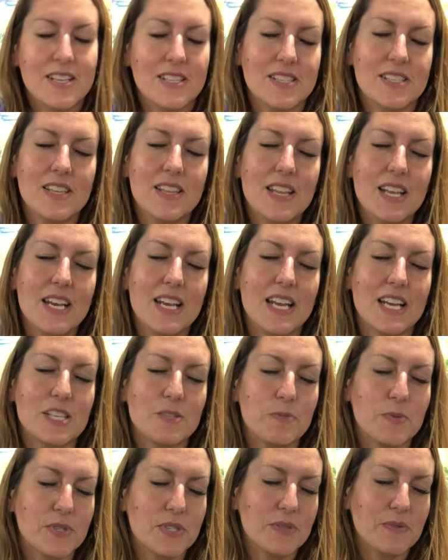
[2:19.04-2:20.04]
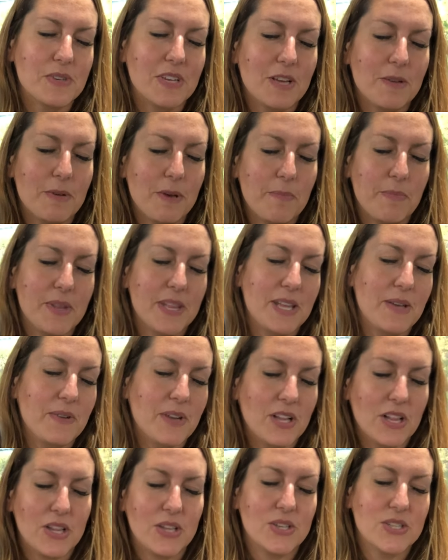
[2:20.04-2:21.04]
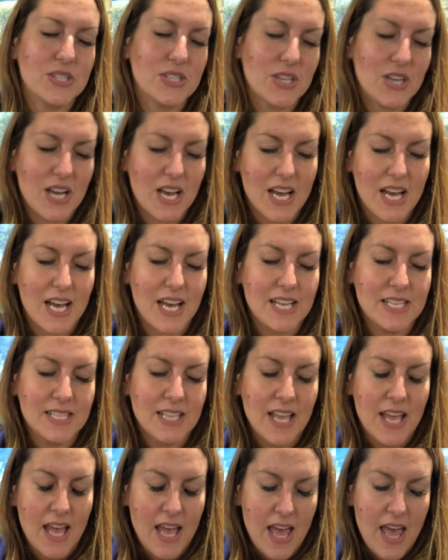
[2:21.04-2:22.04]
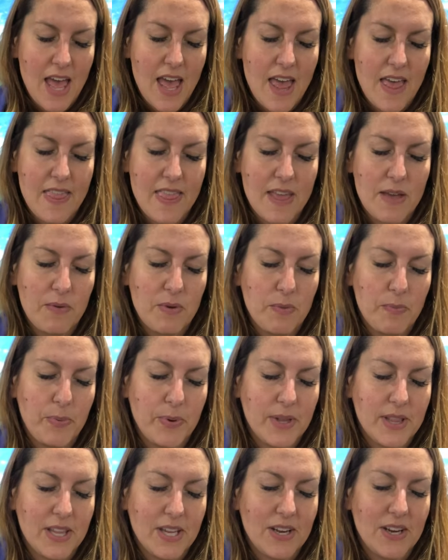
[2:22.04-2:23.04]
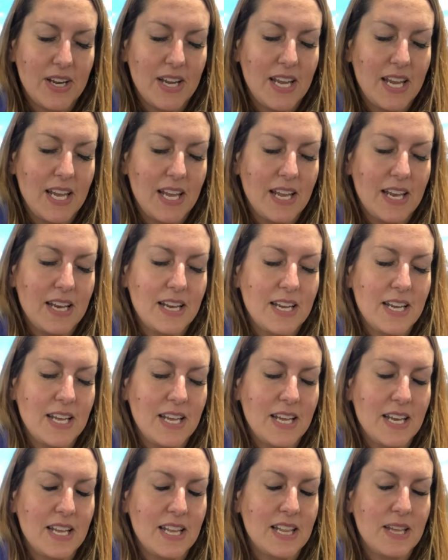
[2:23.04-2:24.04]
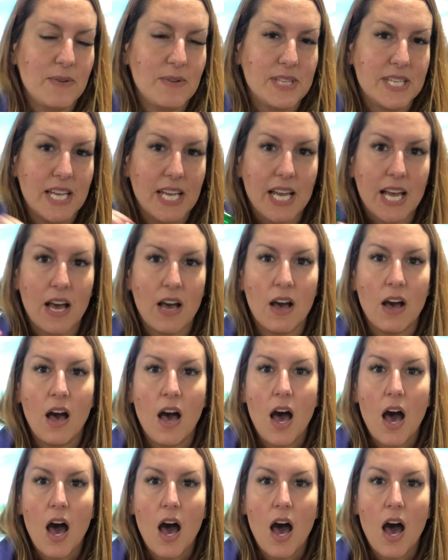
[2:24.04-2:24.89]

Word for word: So the next person would come up and they would close their eyes and they would put their hand in and they would take out